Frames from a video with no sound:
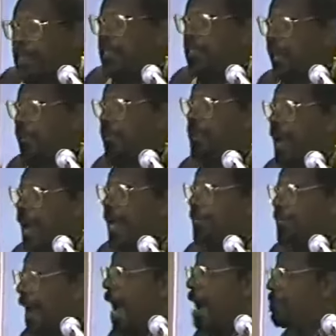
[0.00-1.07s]
of each other
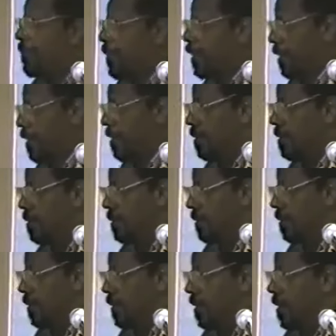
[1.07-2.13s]
as African
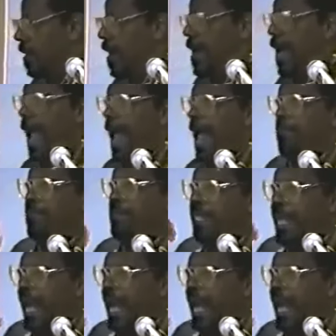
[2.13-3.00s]
and